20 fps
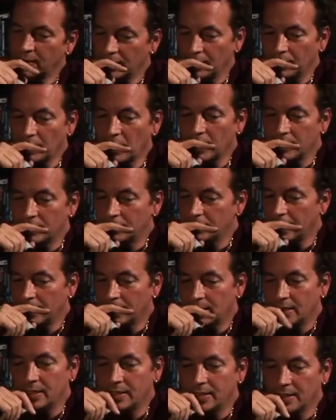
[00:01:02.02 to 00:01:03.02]
and I'm not
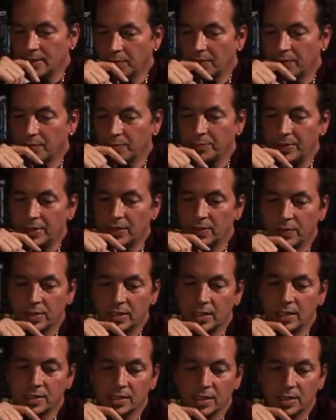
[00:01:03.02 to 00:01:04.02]
taking anything away from Peter in
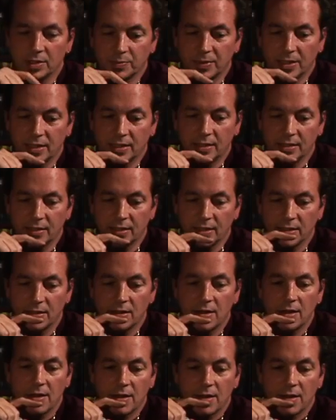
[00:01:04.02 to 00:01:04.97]
any sense, but I think that